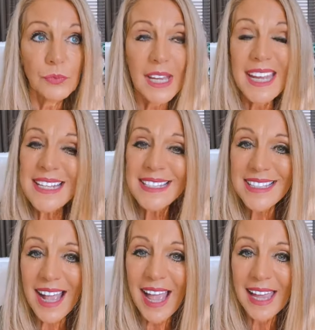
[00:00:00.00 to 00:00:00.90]

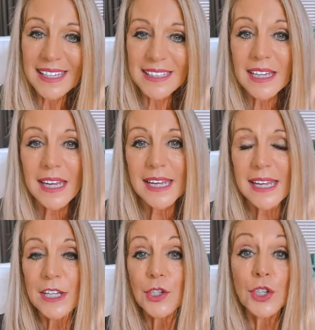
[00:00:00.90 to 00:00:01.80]
insight
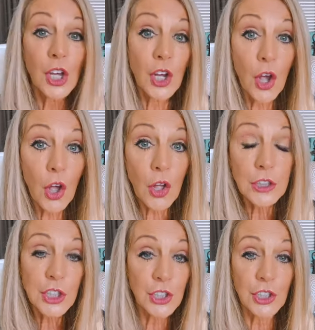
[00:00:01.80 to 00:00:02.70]
into the
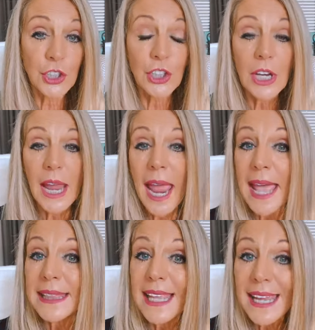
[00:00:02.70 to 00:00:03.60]
culture
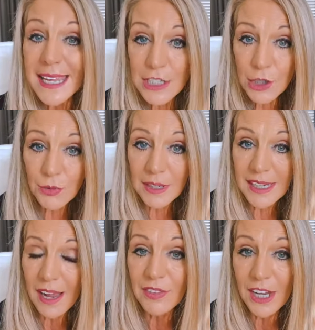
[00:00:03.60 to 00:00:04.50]
and the history
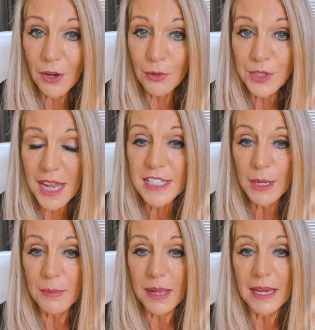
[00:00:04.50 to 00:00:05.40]
of the Old
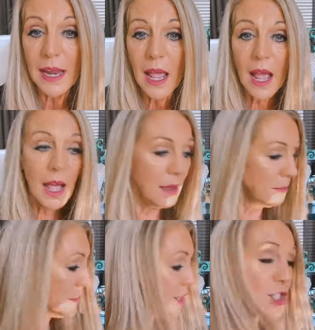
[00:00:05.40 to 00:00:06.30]
Testament,
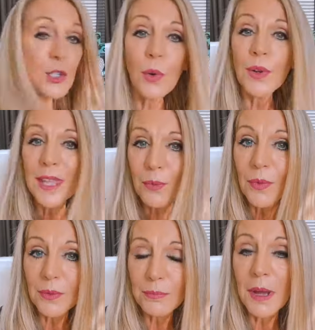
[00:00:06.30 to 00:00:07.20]
much
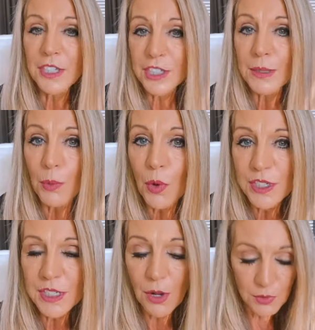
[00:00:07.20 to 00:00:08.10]
more
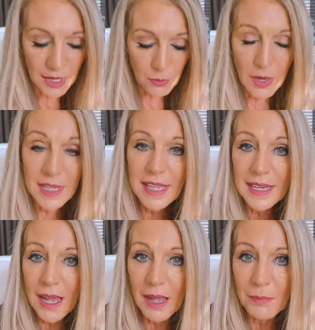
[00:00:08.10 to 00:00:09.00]
so than we,
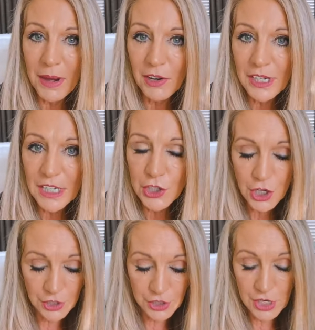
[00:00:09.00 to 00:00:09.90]
the American
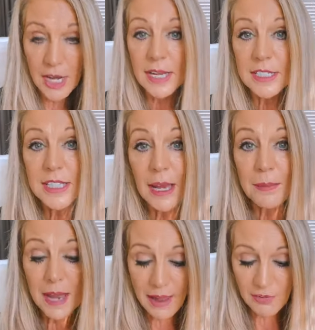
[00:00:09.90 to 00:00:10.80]
church, seem
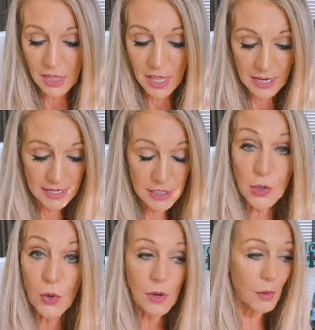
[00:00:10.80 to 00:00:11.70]
to have a lot of
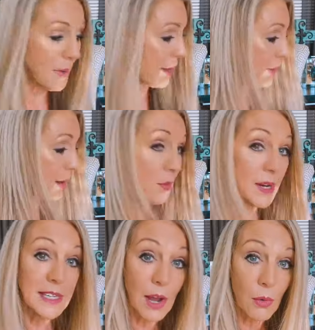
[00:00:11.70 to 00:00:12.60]
historical background. We
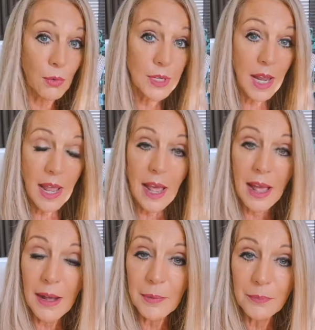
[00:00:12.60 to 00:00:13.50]
don't.
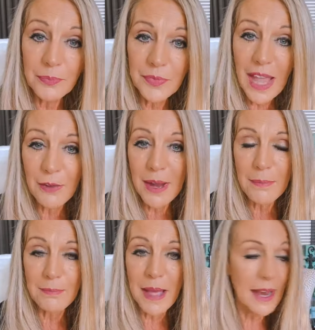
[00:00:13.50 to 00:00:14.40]
I
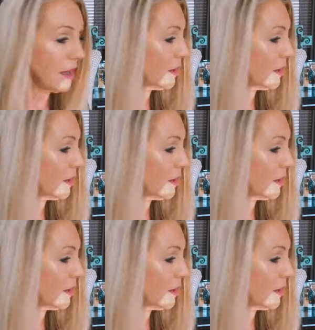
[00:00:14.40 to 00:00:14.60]
grabbed my